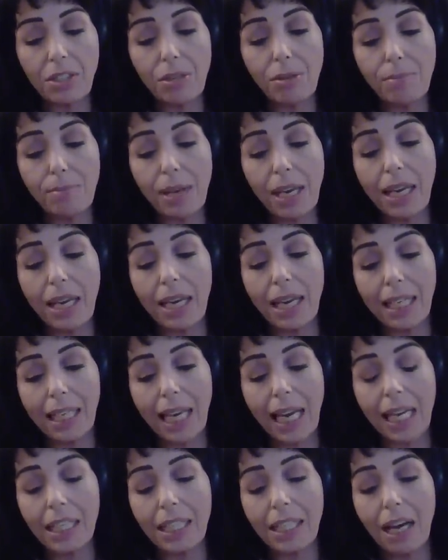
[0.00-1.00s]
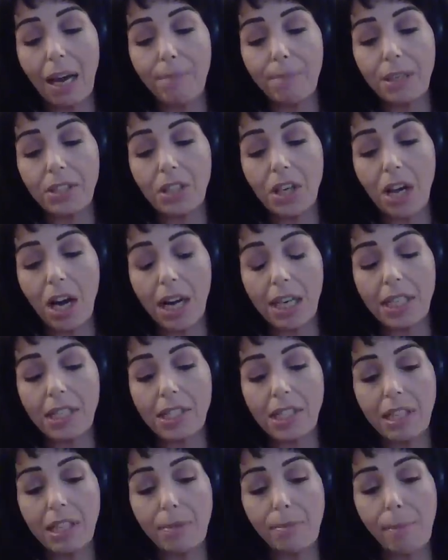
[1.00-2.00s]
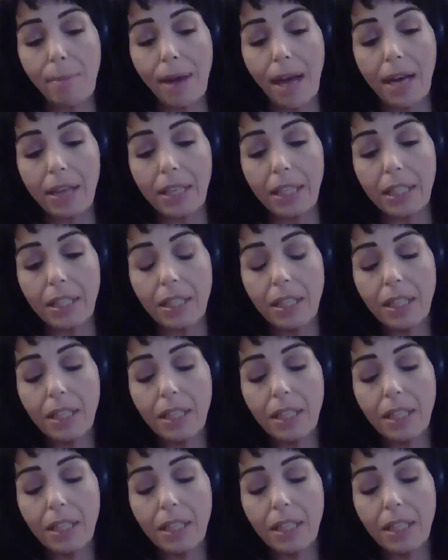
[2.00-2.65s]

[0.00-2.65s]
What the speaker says: you may, again, not be talking to them about it